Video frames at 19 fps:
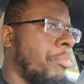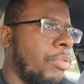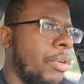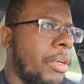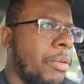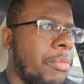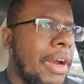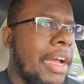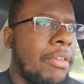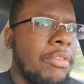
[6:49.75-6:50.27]

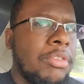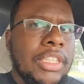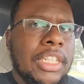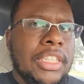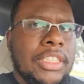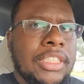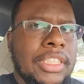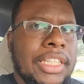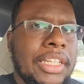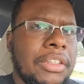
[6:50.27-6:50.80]

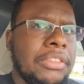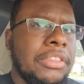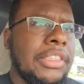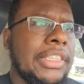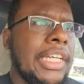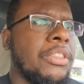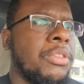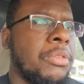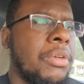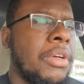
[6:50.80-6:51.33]
prerequisite skill
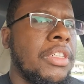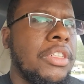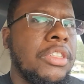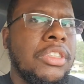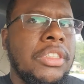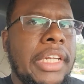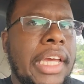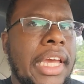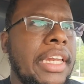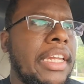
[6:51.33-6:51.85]
sets or
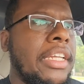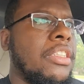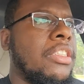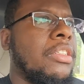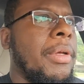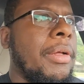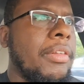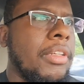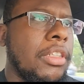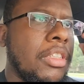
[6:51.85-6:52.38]
understanding
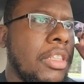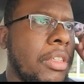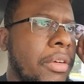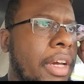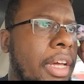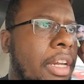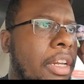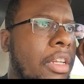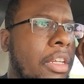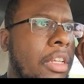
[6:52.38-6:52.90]
to be able to do
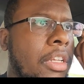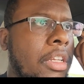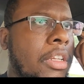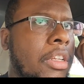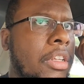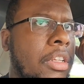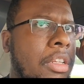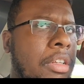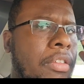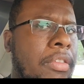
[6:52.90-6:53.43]
it.
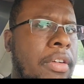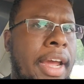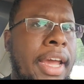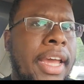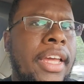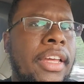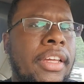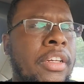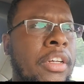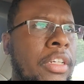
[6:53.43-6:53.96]

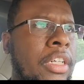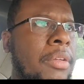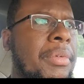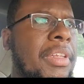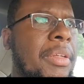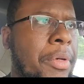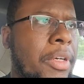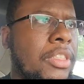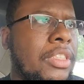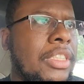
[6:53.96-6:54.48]
Right? You're gonna be
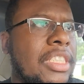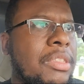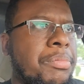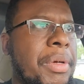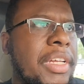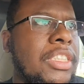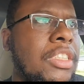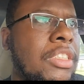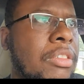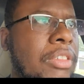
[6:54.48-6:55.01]
the person that
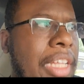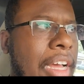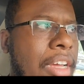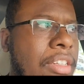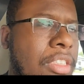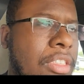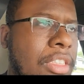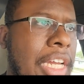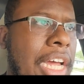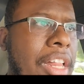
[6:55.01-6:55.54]
spends two
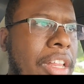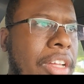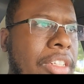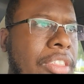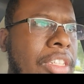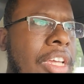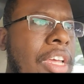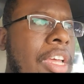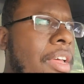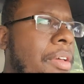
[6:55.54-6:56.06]
thousand
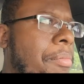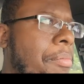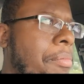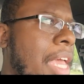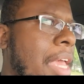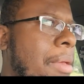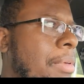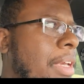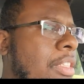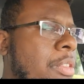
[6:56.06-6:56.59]
dollars,
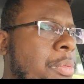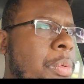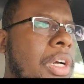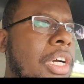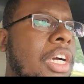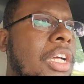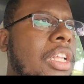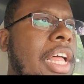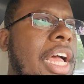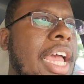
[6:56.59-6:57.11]
maybe gets
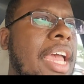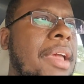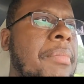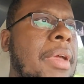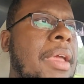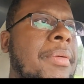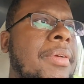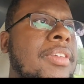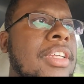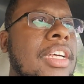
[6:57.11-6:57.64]
one client,
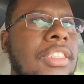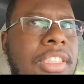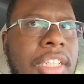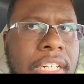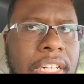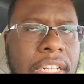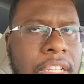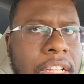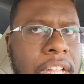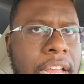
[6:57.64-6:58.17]
maybe doesn't
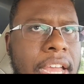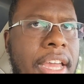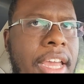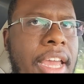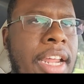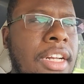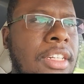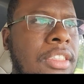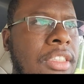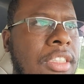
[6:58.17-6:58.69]
get a client,
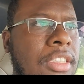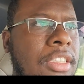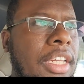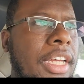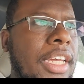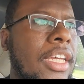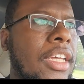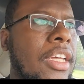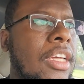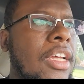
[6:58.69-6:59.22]
and it's just
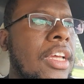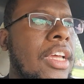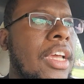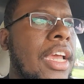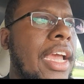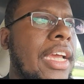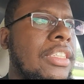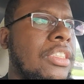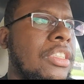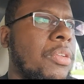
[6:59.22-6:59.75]
like
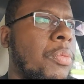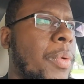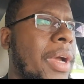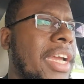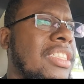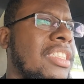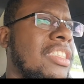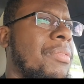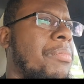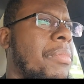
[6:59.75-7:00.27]
it's just a
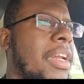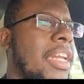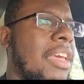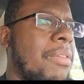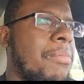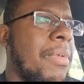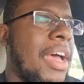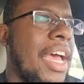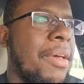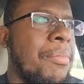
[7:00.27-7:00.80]
waste of money
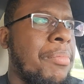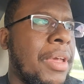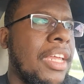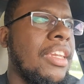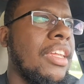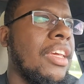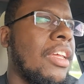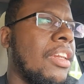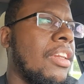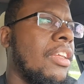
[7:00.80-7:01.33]
in my
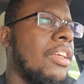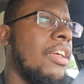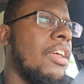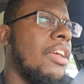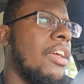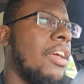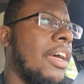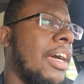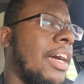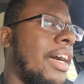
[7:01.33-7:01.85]

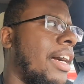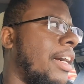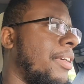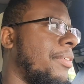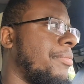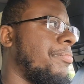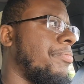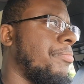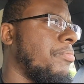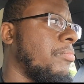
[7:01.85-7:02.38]
opinion.
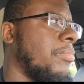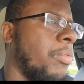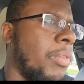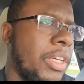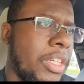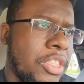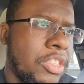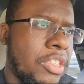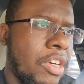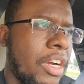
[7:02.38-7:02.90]
Um,
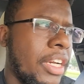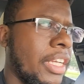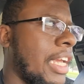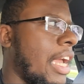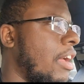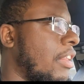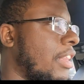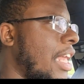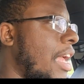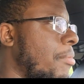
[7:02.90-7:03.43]
when you're starting
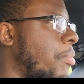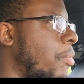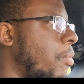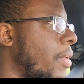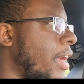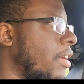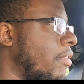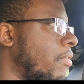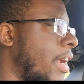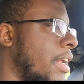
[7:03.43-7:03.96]
out at that
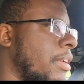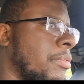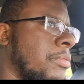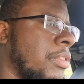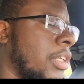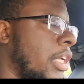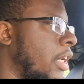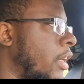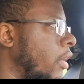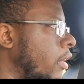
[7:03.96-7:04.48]
point, right?
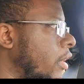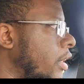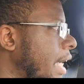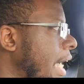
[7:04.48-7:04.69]
In her